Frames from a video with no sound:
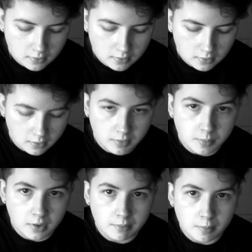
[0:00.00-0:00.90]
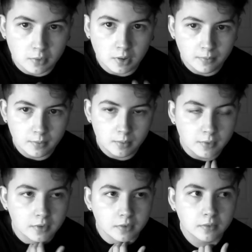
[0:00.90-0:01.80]
I was becoming more comfortable
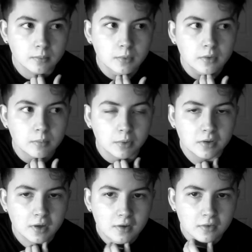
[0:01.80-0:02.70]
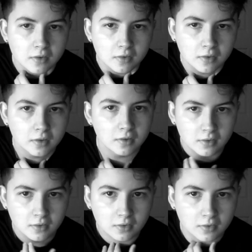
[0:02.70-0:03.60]
with my changes and
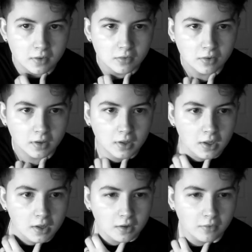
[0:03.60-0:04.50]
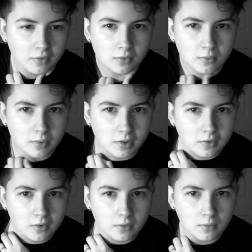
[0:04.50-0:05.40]
etc, I've just not wanted
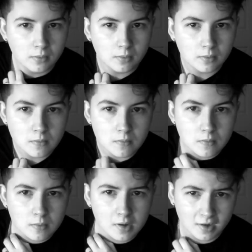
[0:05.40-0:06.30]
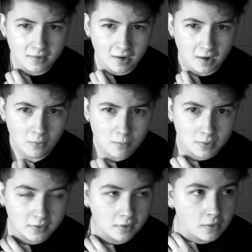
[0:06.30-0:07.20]
to, I guess, out
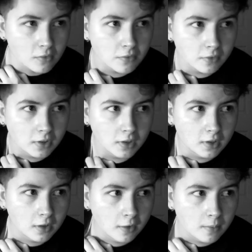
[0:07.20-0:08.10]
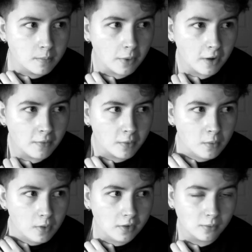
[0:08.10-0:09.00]
myself, but I've
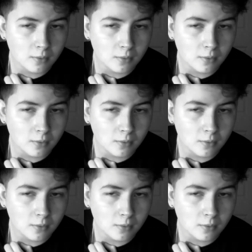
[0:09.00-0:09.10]
always